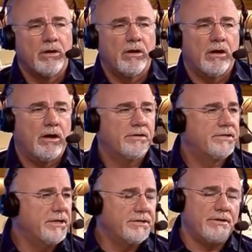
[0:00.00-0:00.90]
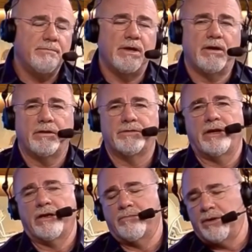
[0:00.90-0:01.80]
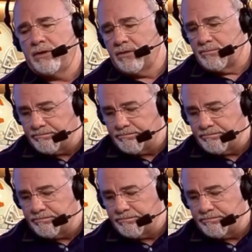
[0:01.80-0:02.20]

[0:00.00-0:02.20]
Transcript: 60 Minutes. I had been on